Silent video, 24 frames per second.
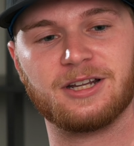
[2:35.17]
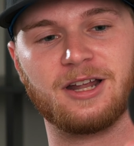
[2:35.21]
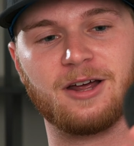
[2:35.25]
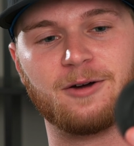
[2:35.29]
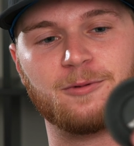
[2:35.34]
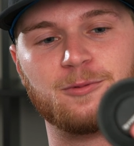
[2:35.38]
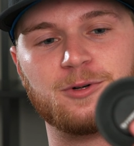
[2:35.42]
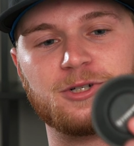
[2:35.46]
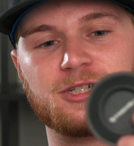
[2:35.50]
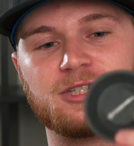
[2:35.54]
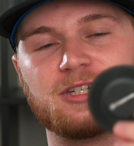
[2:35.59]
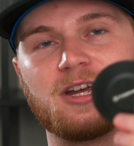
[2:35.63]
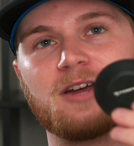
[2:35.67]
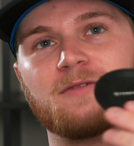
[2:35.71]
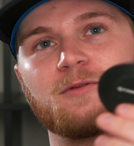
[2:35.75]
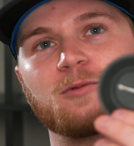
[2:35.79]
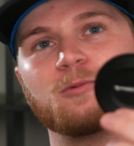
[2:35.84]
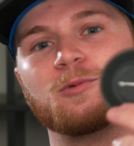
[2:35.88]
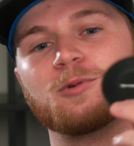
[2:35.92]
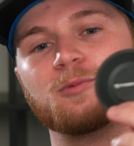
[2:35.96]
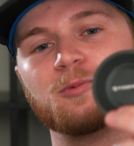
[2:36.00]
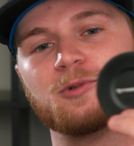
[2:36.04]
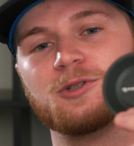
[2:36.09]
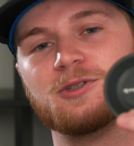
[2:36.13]
I wish
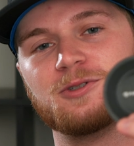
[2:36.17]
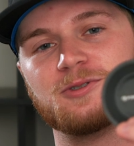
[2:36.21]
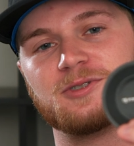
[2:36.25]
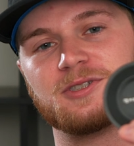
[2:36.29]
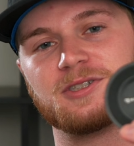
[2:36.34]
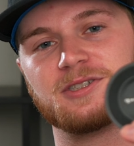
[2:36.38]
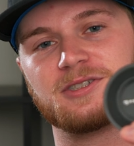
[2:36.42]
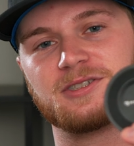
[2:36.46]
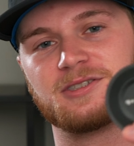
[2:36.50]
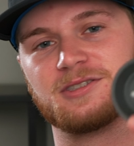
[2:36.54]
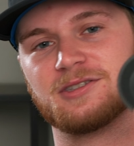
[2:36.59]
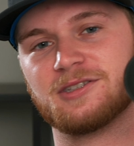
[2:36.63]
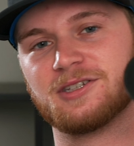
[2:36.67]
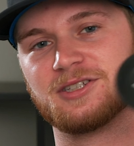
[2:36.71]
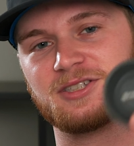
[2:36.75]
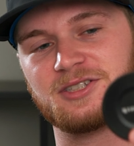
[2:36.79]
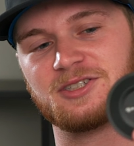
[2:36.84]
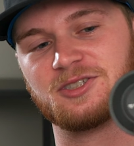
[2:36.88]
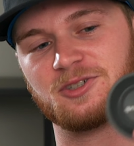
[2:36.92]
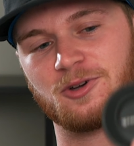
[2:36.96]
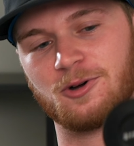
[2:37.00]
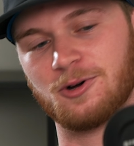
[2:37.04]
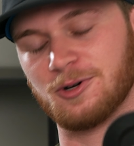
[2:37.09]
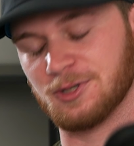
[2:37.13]
everyone would use this. This
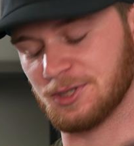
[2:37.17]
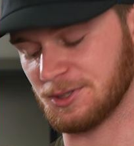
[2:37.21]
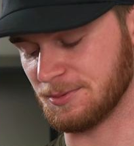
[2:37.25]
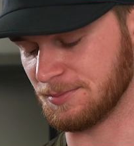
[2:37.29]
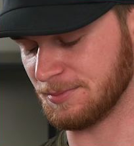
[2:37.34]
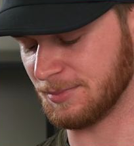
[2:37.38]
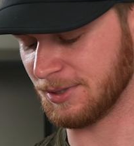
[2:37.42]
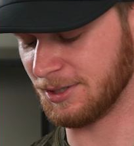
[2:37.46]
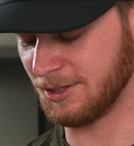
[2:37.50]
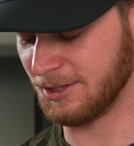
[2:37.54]
is awesome.